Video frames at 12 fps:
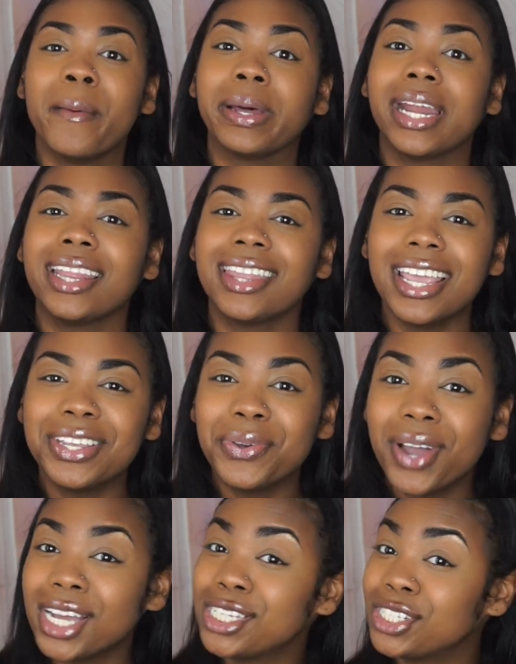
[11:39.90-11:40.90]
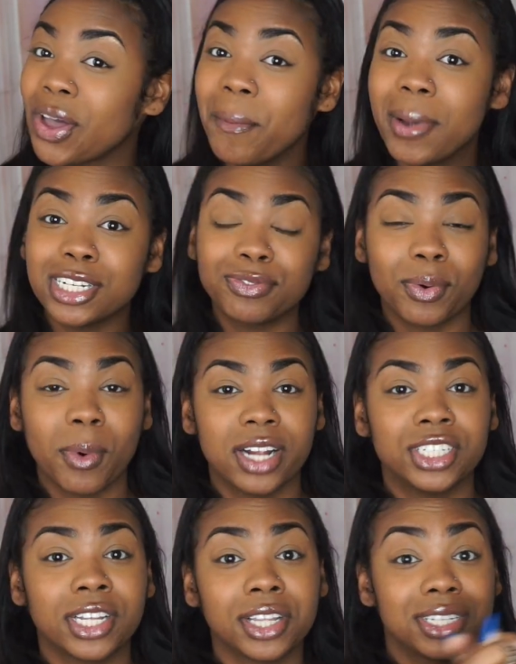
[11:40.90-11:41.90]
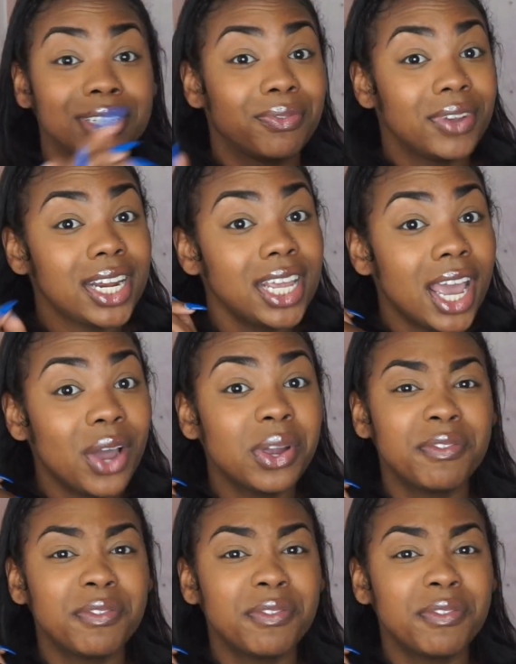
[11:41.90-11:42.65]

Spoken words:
But I thank you guys so much for watching this video.